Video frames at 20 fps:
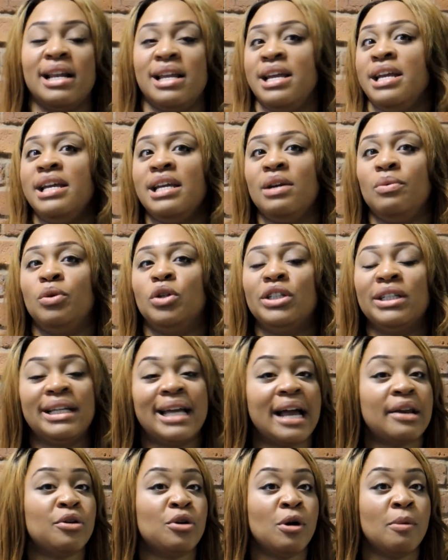And he would
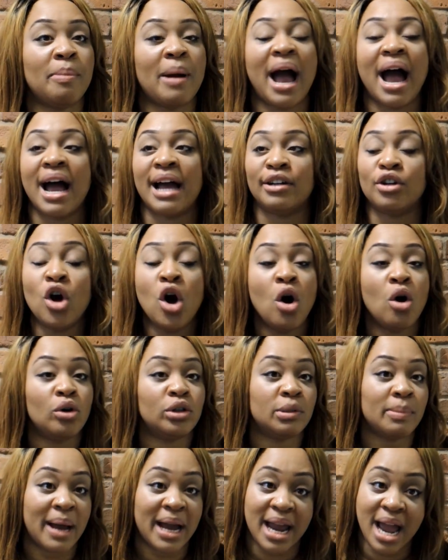get up and
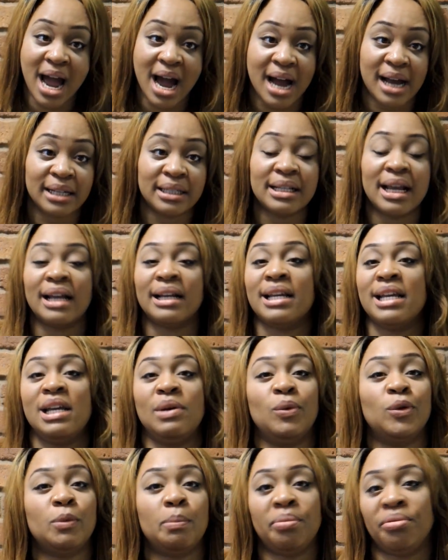hold my hand, and
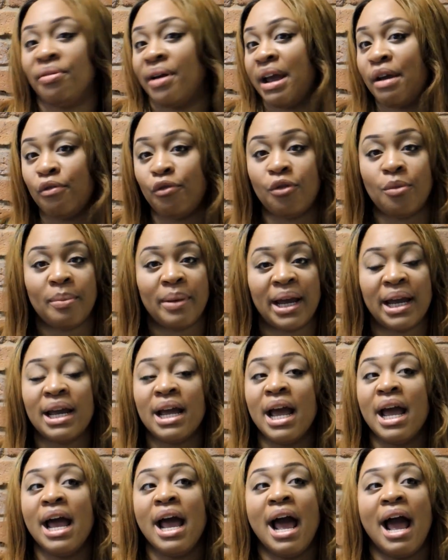he would pray for
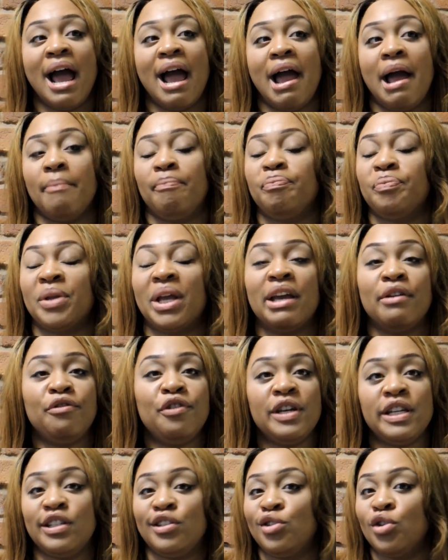me.
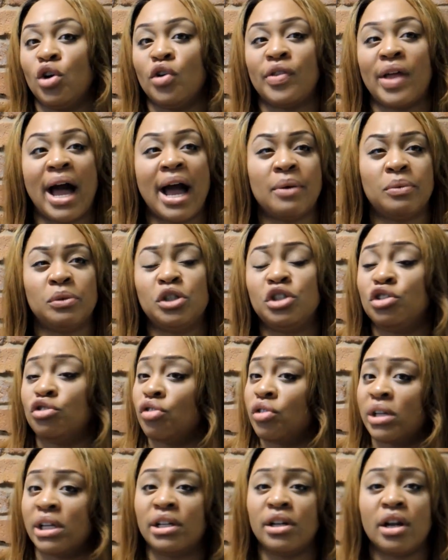If he saw that I was
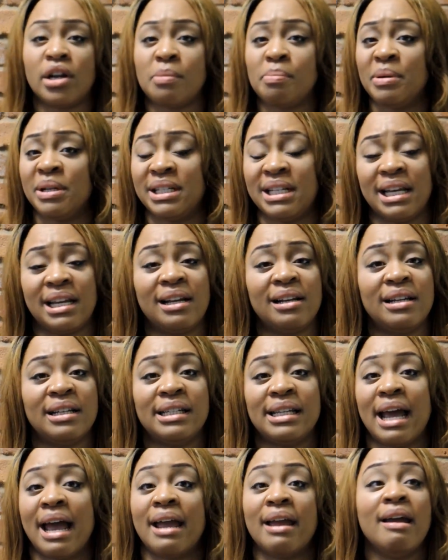struggling on a particular
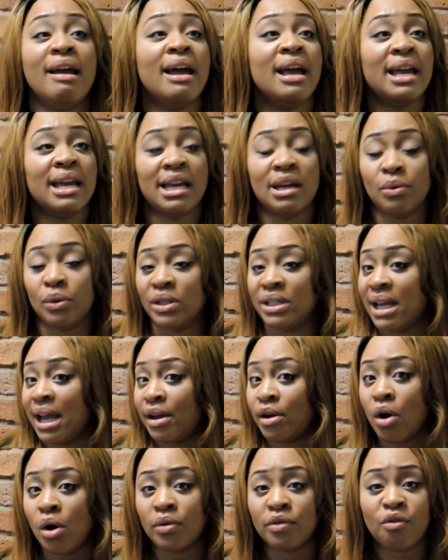day, he would
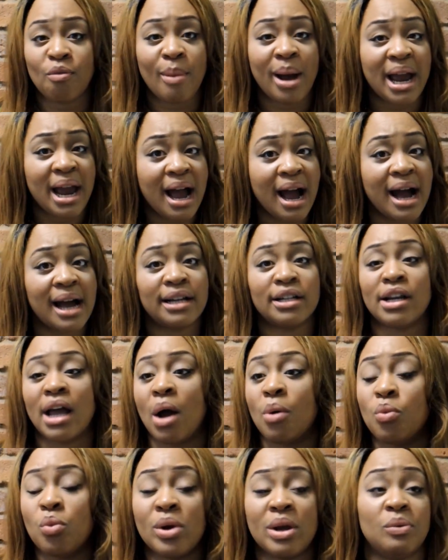take hold of my hand
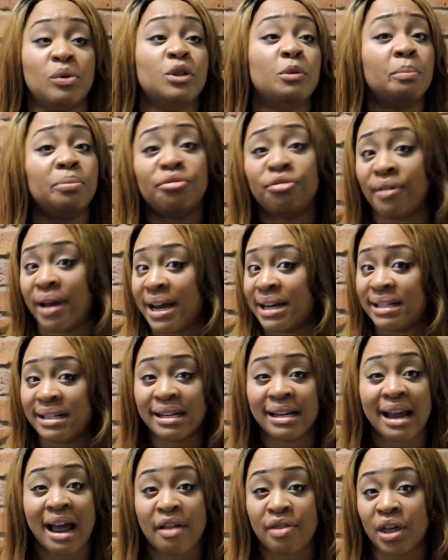and we would pray
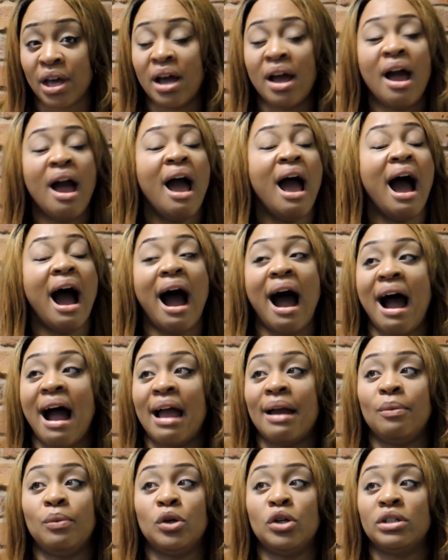together.
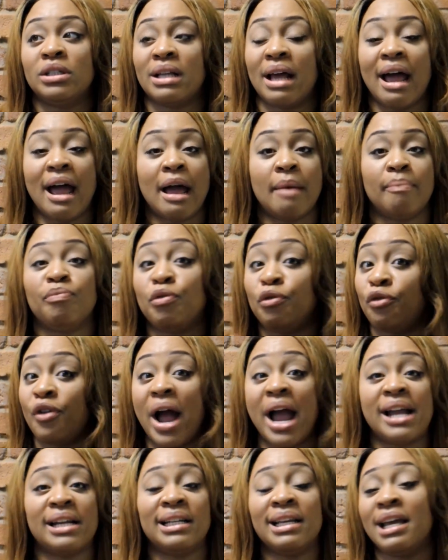I would
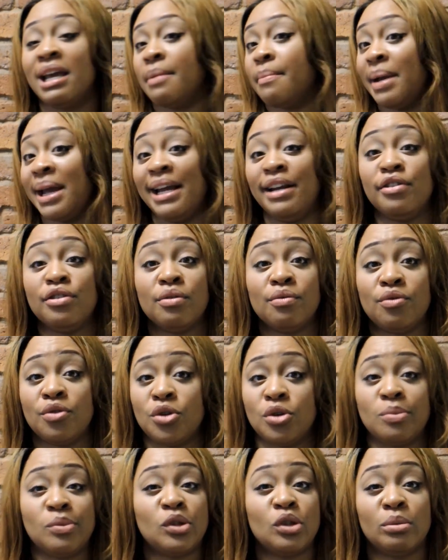find him in the
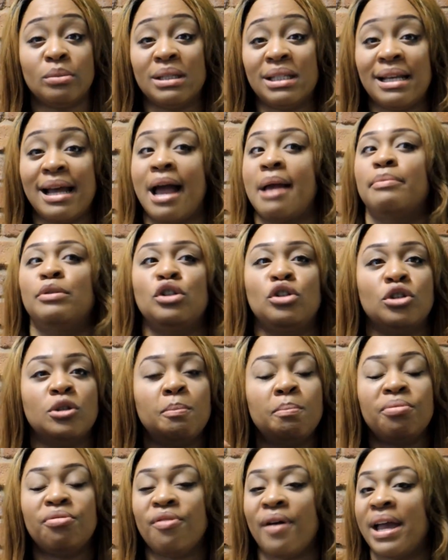room sometimes
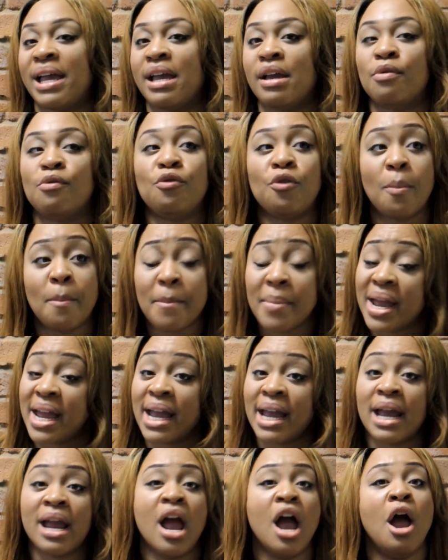just praying for
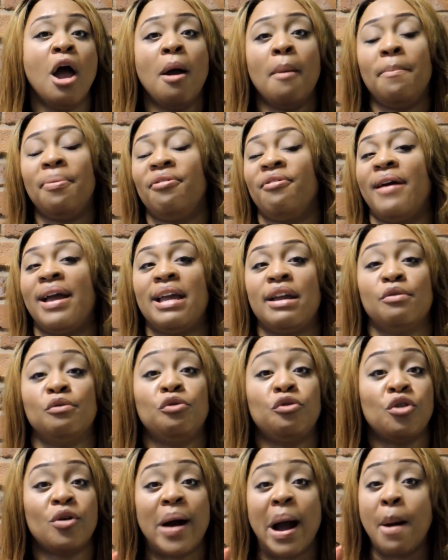me, praying
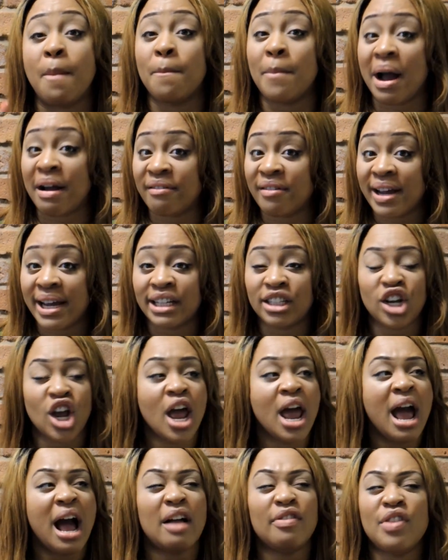for our marriage.
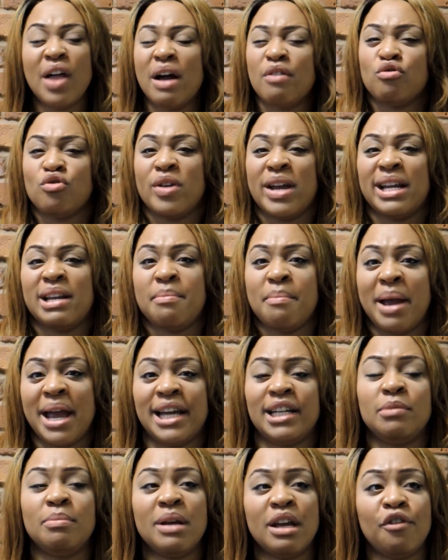And that really
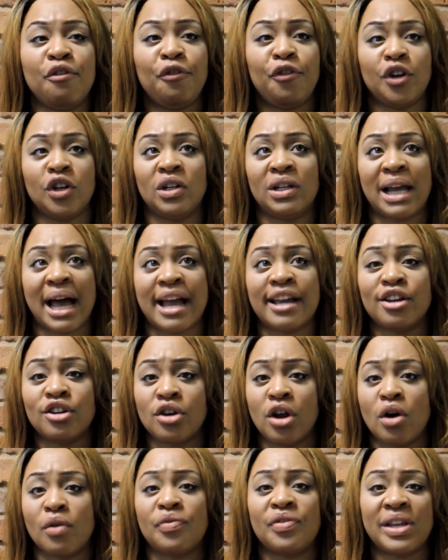made me feel like,
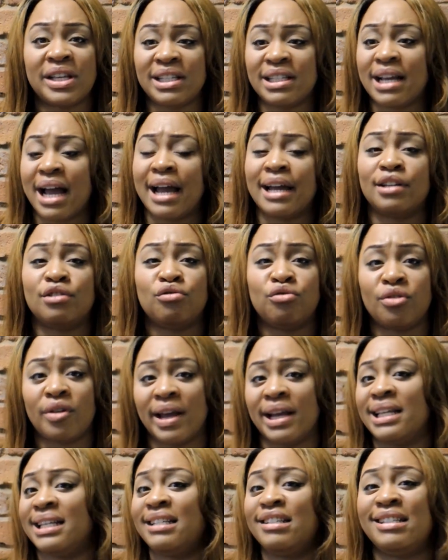you know, this guy is
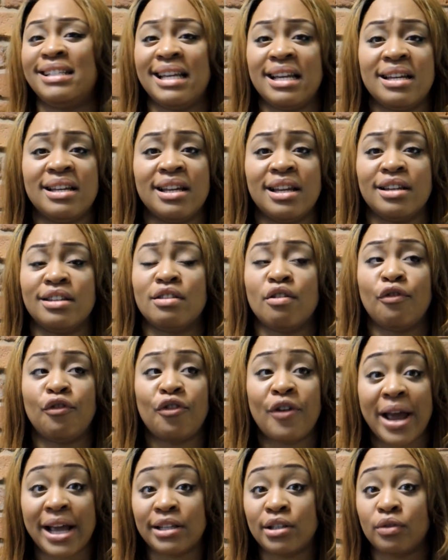really seeking the
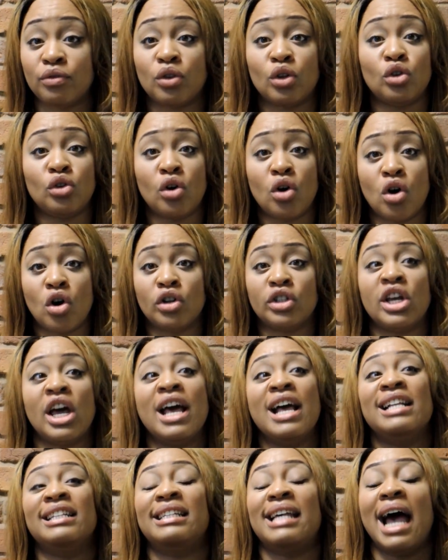face of the Lord
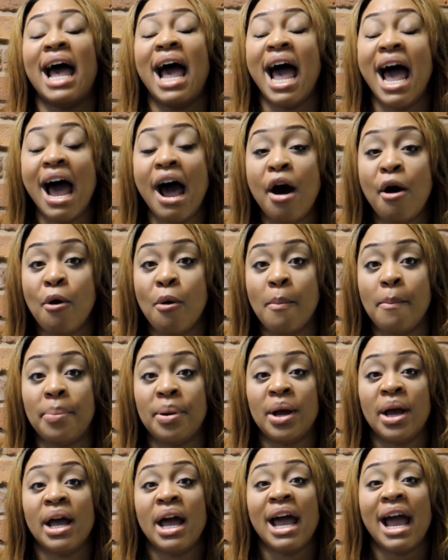to help
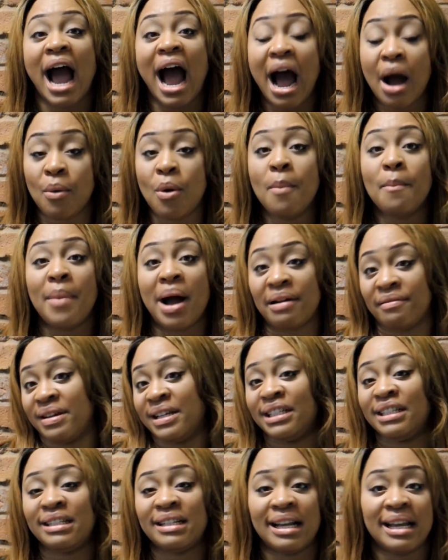our
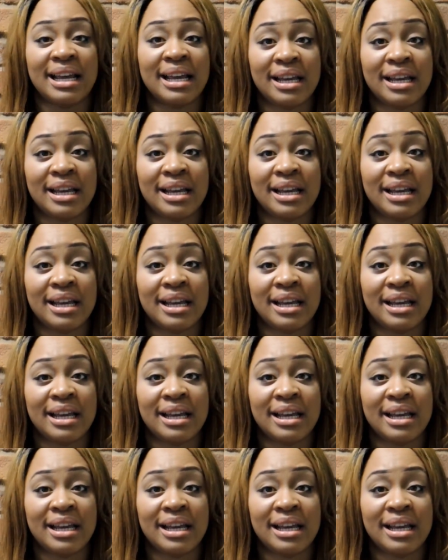marriage to